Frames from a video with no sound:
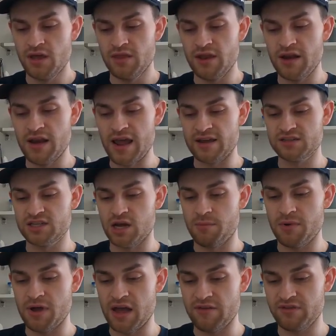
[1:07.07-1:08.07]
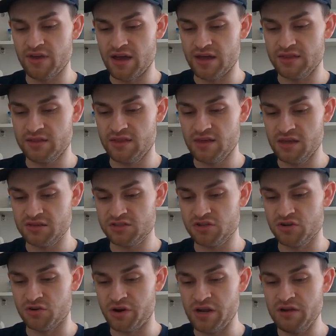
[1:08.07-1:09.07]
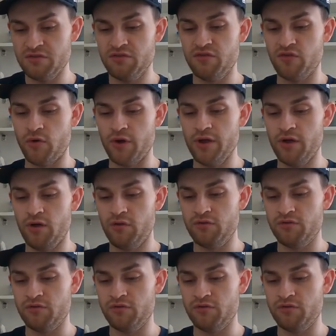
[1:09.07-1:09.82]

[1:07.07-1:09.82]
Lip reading: Then next up, I've got this green foil